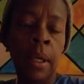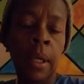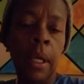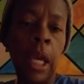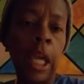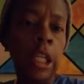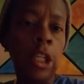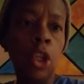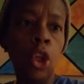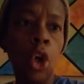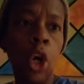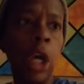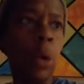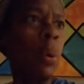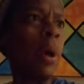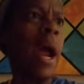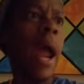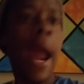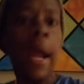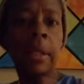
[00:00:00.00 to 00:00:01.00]
And, you know, and
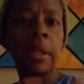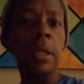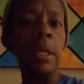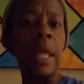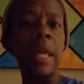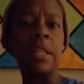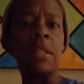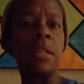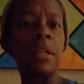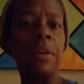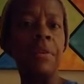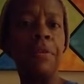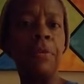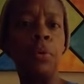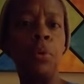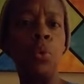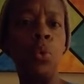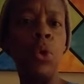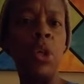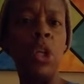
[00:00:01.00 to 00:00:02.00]
we're acting as if,
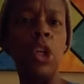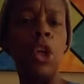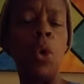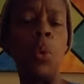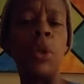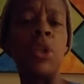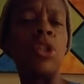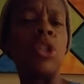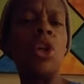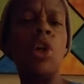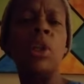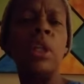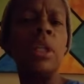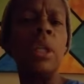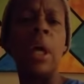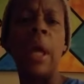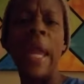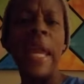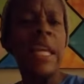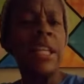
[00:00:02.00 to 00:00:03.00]
we, you know, we're still in
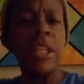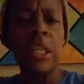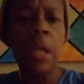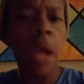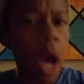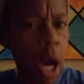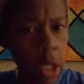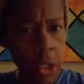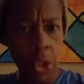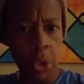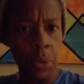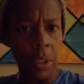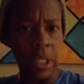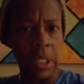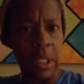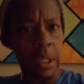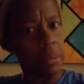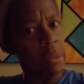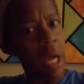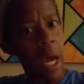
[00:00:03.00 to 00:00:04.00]
the 1800s
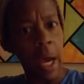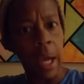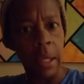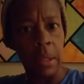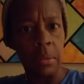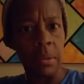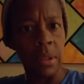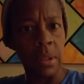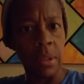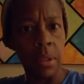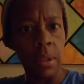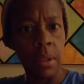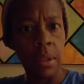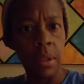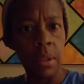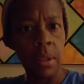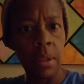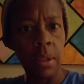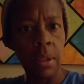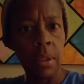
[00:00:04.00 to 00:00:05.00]
sometimes.
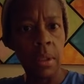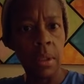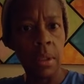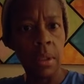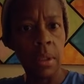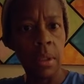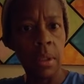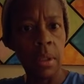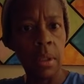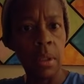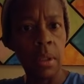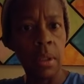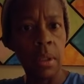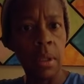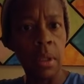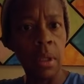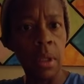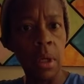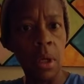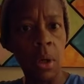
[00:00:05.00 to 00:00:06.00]

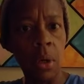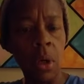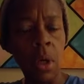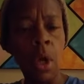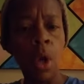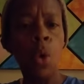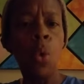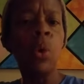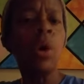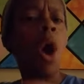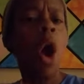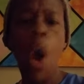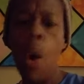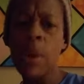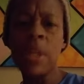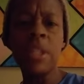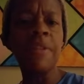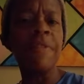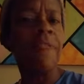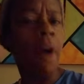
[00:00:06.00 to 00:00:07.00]
You know, we're
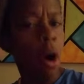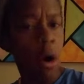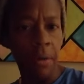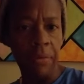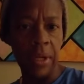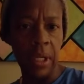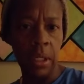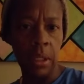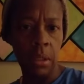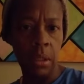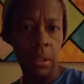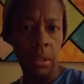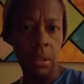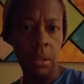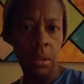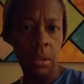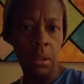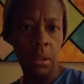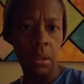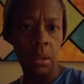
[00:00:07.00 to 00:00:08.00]
always evolving.
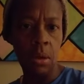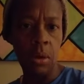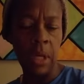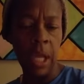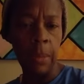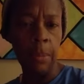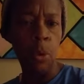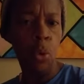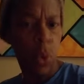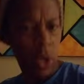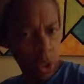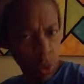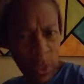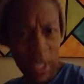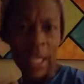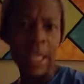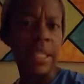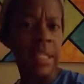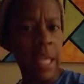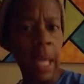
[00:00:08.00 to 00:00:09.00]
Okay, but whether
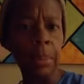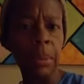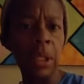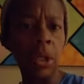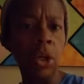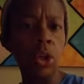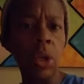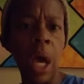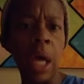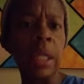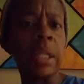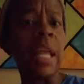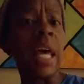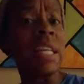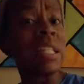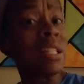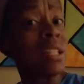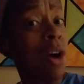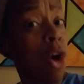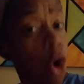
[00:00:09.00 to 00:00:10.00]
we accept it or not,
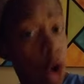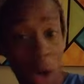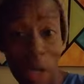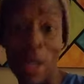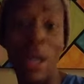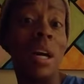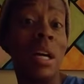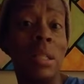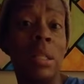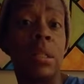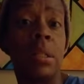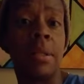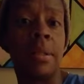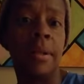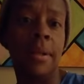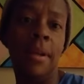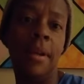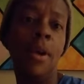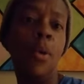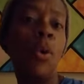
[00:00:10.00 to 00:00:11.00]
that's on us.
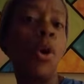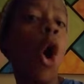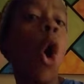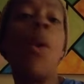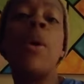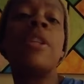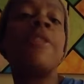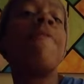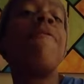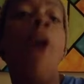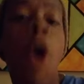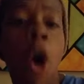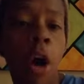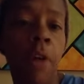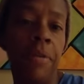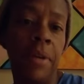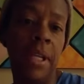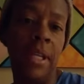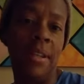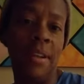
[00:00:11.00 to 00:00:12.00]
We're always
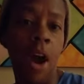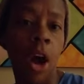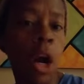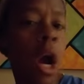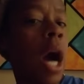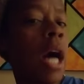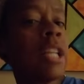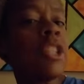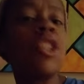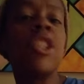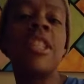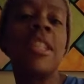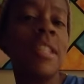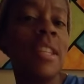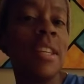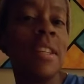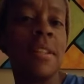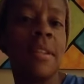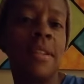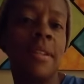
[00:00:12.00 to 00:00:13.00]
evolving. Our
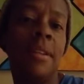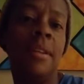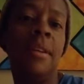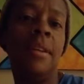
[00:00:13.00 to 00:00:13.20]
consciousness,